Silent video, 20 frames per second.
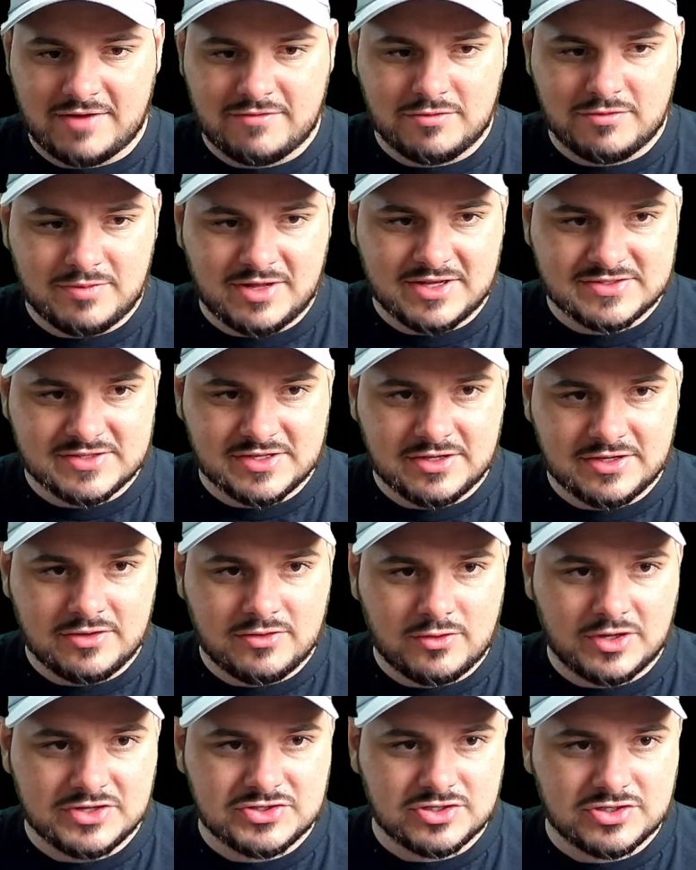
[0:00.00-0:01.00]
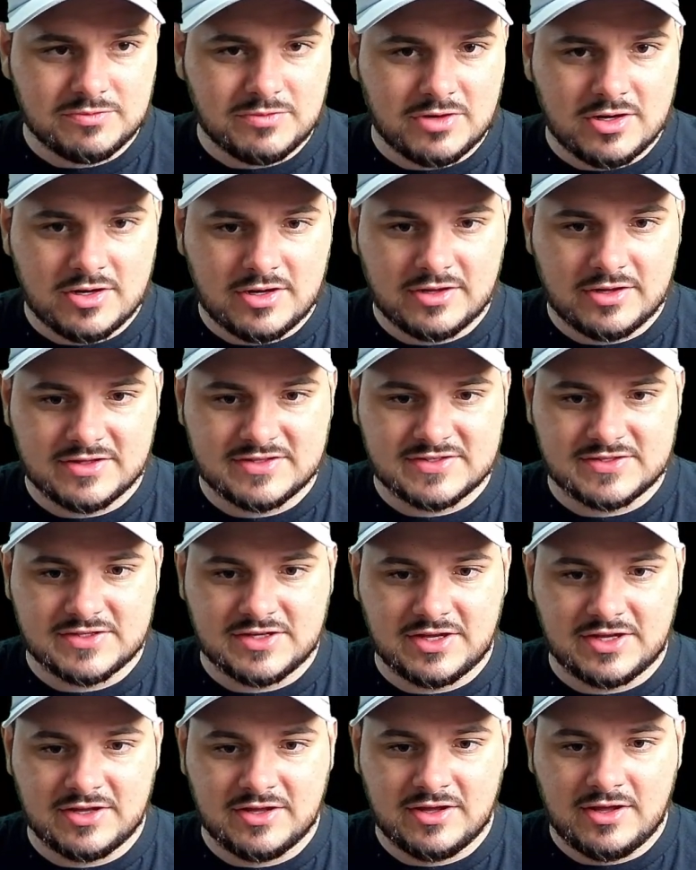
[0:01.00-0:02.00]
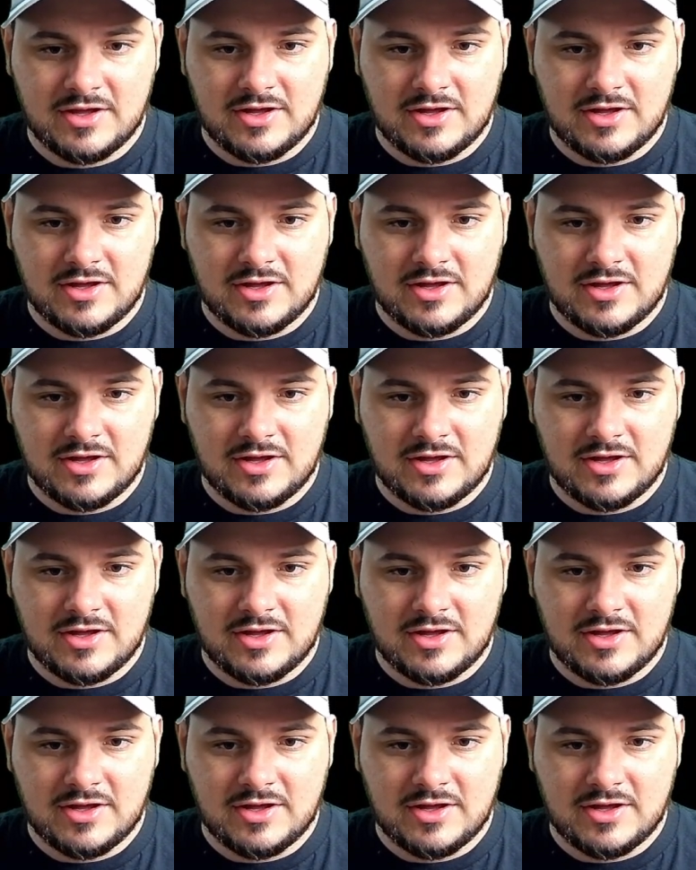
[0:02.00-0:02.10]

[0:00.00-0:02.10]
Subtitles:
Blessing, question mark? Let's see.